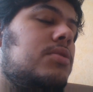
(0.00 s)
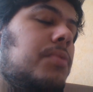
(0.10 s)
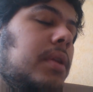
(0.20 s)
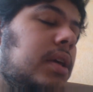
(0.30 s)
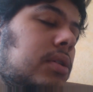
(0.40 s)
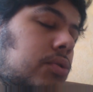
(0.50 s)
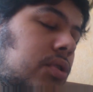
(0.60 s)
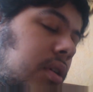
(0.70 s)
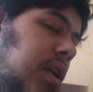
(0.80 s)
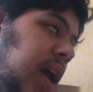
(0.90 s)
is really
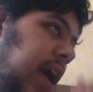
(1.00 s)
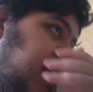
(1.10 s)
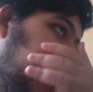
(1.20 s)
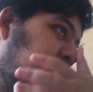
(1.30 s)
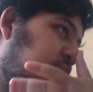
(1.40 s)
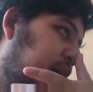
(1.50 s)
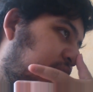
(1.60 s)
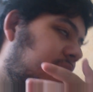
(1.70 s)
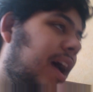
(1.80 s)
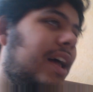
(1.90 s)
good, and
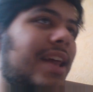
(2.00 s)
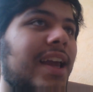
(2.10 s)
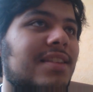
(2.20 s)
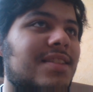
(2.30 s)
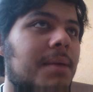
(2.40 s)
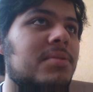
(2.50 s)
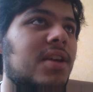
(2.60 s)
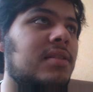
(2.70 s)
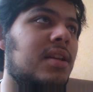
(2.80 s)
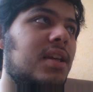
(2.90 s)
Elias
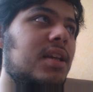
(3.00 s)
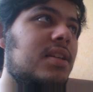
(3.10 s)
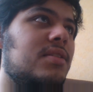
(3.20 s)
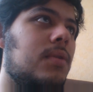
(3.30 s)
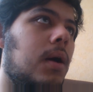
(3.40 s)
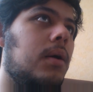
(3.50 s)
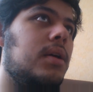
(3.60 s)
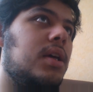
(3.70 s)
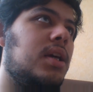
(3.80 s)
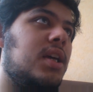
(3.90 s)
Samson,
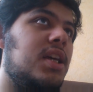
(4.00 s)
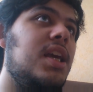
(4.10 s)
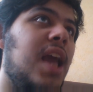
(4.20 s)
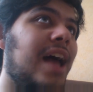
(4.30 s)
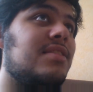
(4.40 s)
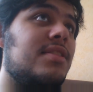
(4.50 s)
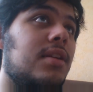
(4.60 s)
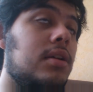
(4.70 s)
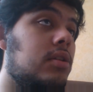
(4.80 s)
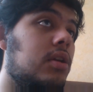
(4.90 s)
he
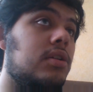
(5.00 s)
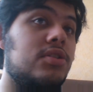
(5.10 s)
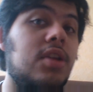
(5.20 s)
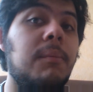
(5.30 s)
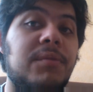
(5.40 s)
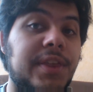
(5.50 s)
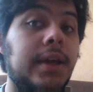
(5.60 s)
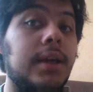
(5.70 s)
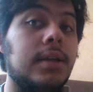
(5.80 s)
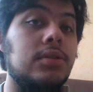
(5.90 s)
has
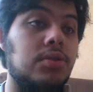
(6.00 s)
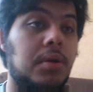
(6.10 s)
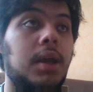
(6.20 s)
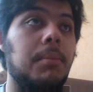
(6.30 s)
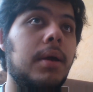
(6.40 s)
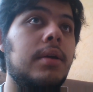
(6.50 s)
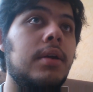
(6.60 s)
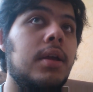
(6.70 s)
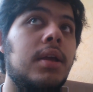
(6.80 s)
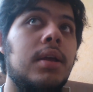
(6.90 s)
something to him.
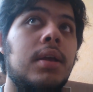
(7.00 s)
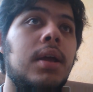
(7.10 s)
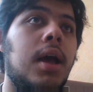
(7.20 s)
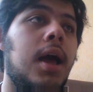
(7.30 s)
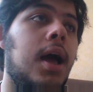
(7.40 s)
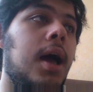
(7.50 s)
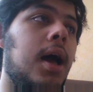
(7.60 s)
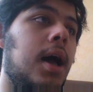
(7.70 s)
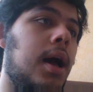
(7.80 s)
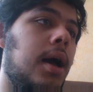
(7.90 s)

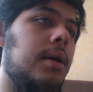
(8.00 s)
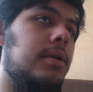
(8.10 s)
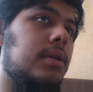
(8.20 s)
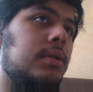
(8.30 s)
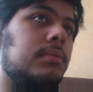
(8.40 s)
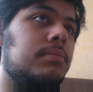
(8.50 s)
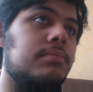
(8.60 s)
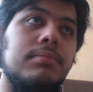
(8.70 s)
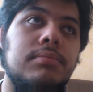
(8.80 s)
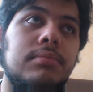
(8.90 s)

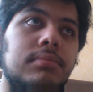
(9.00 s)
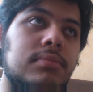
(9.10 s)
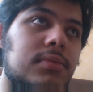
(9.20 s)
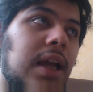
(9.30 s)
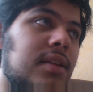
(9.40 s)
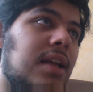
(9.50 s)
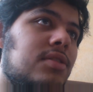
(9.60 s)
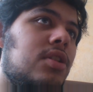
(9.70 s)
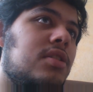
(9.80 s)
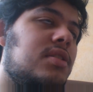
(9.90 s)
And
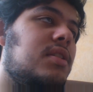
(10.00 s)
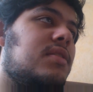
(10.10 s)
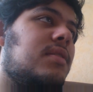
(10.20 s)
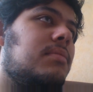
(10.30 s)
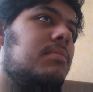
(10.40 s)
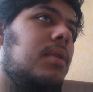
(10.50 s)
that's just it.